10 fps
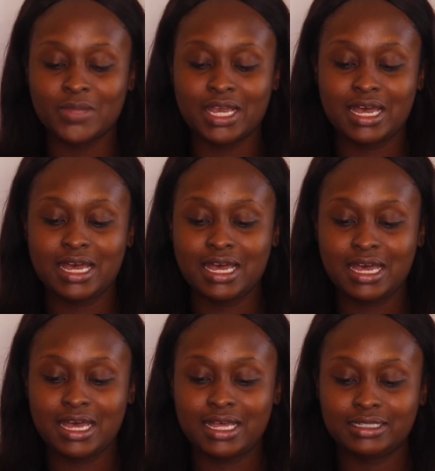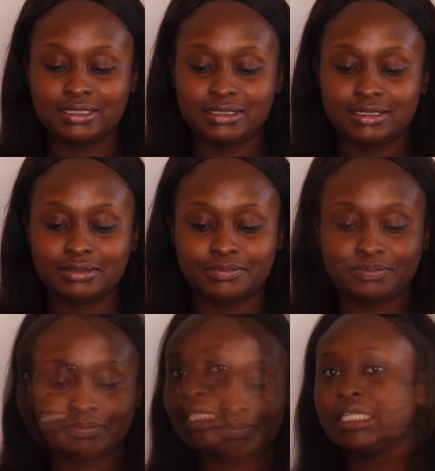And
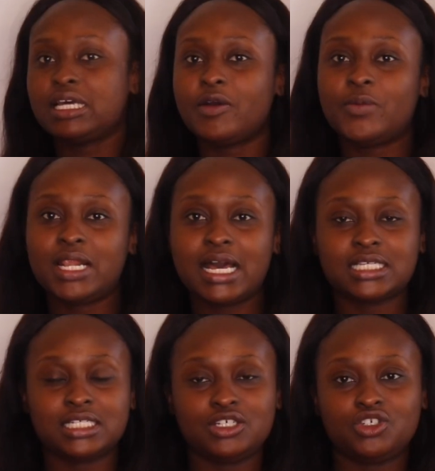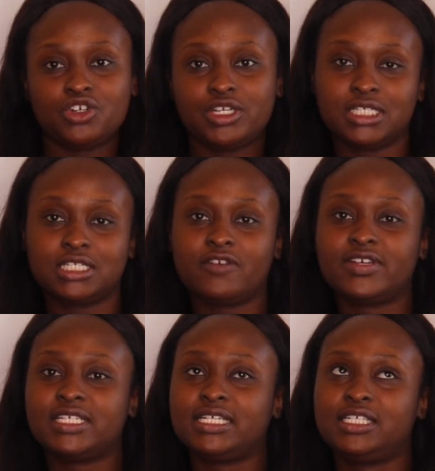sit down, relax, and enjoy yourself as
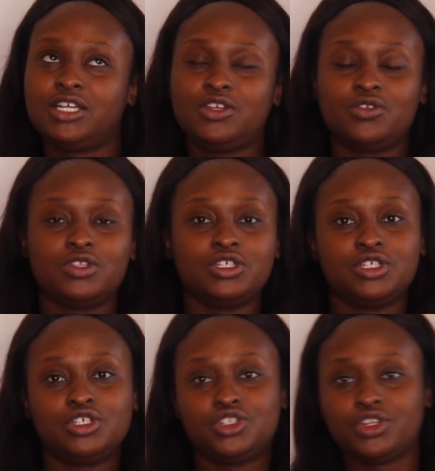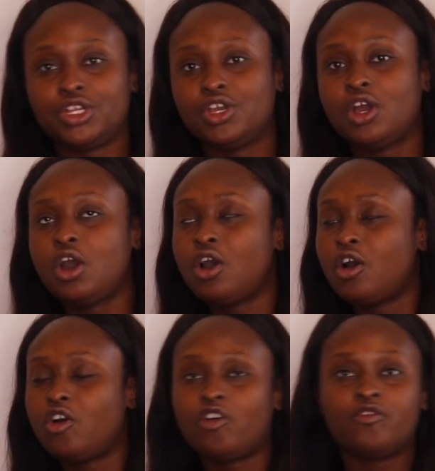I take you on this journey
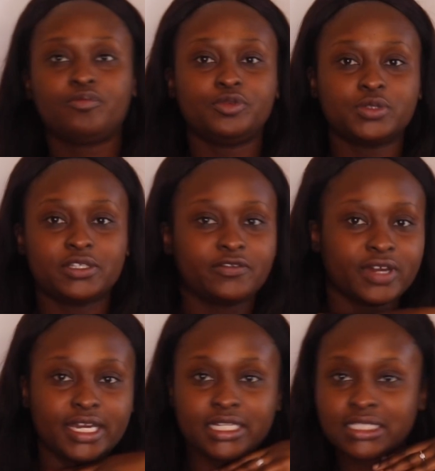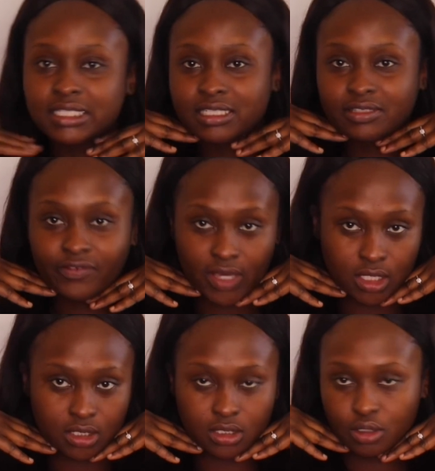of beautifying this
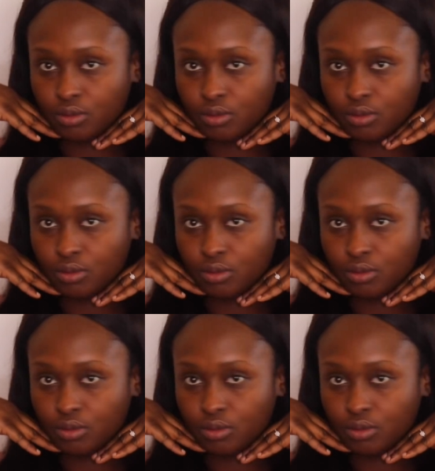face.